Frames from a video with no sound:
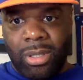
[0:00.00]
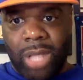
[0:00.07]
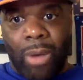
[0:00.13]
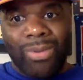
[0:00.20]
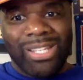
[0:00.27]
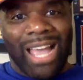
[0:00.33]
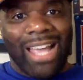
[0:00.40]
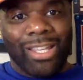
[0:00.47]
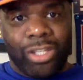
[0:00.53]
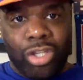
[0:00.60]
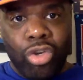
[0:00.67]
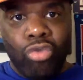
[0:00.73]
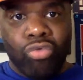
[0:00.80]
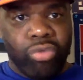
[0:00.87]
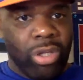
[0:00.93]
That was
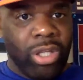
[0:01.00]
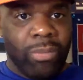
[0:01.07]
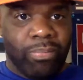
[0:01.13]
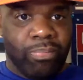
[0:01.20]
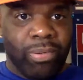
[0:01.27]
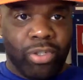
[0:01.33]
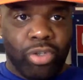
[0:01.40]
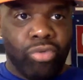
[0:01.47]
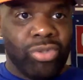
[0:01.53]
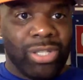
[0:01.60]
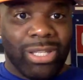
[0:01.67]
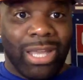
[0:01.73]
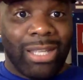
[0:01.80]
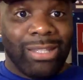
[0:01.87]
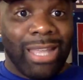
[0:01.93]
IQ really
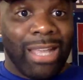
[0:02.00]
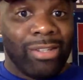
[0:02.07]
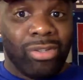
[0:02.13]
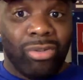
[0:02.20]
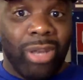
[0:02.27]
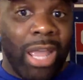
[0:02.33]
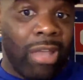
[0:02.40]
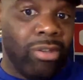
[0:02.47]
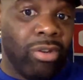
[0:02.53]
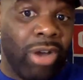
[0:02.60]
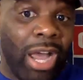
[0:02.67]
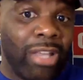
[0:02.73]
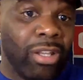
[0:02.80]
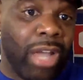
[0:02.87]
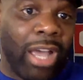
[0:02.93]
producing like that. So now
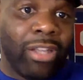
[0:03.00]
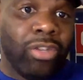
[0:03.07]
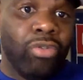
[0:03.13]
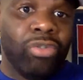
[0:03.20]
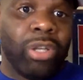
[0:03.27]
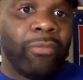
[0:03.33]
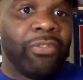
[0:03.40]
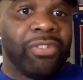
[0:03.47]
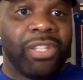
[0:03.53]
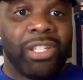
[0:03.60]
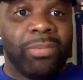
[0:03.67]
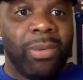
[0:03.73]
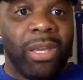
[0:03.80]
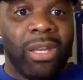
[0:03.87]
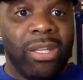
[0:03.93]
IQ's up for
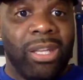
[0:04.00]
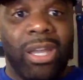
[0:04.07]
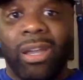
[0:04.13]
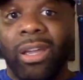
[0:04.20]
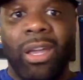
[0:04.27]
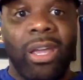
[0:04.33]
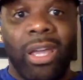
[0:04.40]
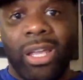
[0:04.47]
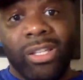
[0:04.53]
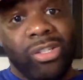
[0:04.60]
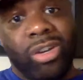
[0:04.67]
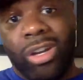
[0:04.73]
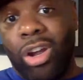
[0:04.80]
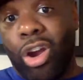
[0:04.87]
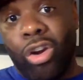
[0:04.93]
$6 million a year.
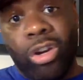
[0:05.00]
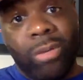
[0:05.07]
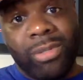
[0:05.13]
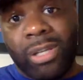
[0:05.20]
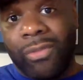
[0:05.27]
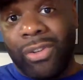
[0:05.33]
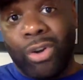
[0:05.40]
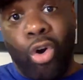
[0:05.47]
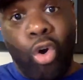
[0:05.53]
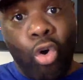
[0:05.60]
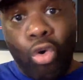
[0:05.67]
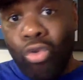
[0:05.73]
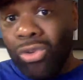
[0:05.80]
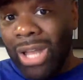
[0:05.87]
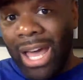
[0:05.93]
He's gonna earn himself a
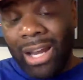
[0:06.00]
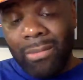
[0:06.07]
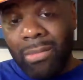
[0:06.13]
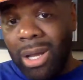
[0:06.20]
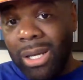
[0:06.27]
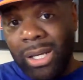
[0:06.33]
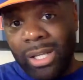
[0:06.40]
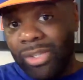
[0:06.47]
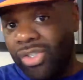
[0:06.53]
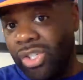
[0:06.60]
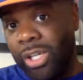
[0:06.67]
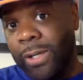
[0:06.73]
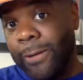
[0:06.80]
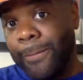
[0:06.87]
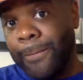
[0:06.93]
whole lot of money
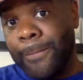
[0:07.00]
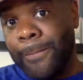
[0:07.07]
this year.